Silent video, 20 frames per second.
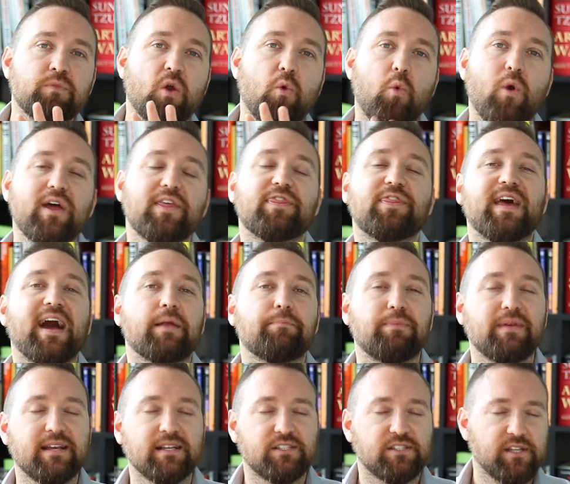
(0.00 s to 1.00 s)
With that
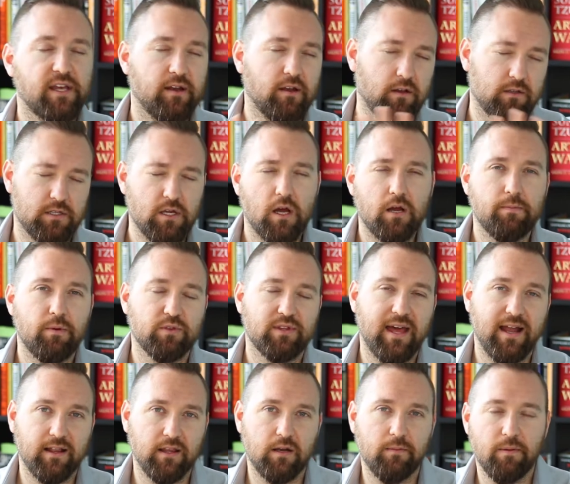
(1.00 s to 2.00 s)
being said, and I'll talk about
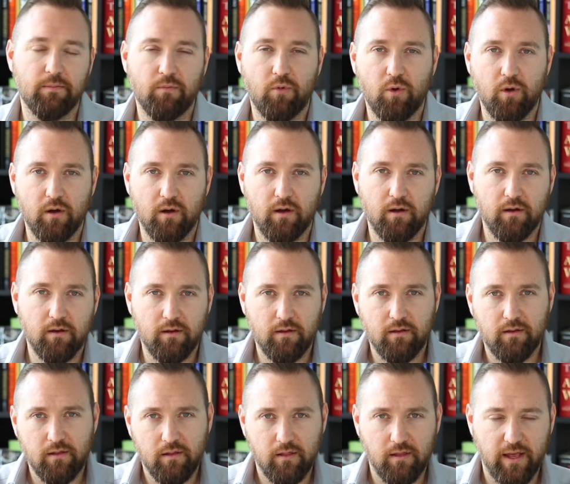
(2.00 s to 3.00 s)
that a little bit more
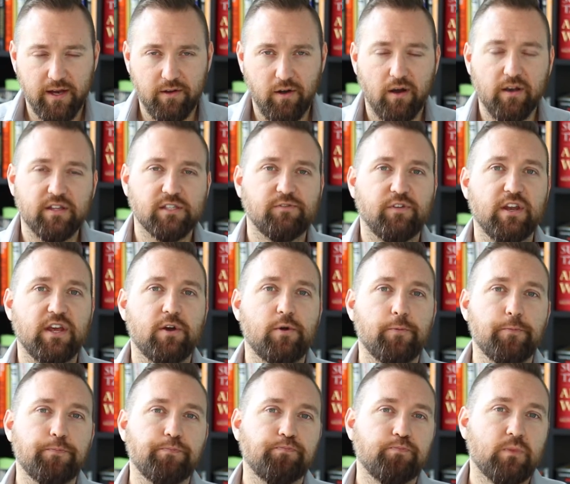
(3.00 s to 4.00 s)
later on in this
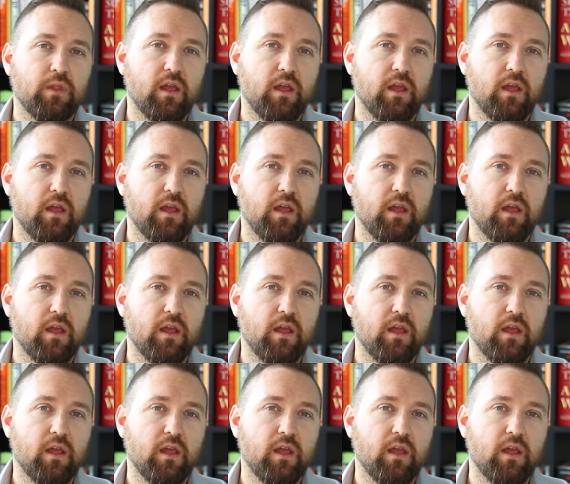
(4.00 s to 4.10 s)
video,